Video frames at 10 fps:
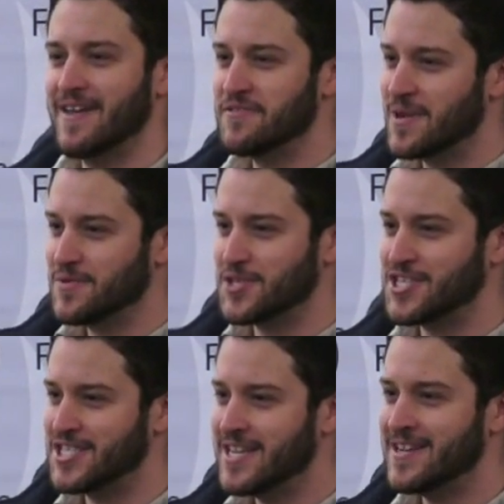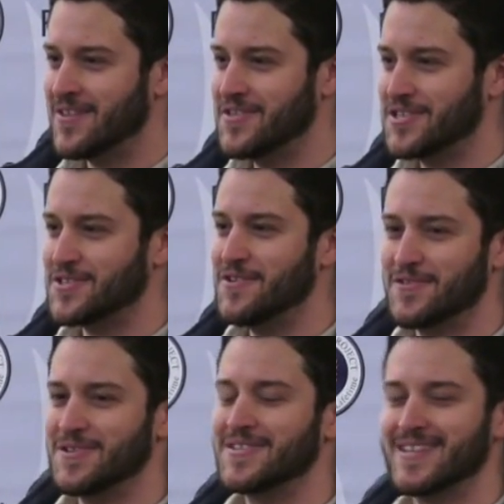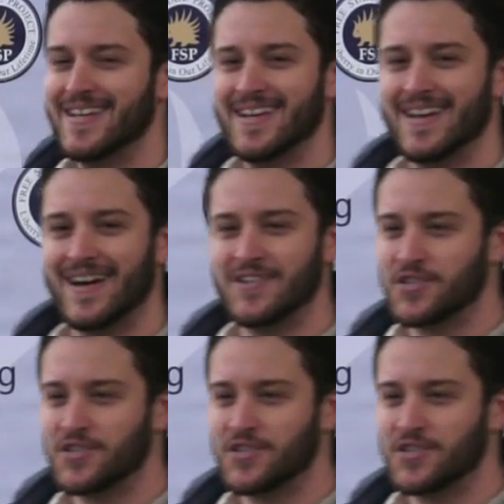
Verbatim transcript: Everybody was just sitting on these servers, uh,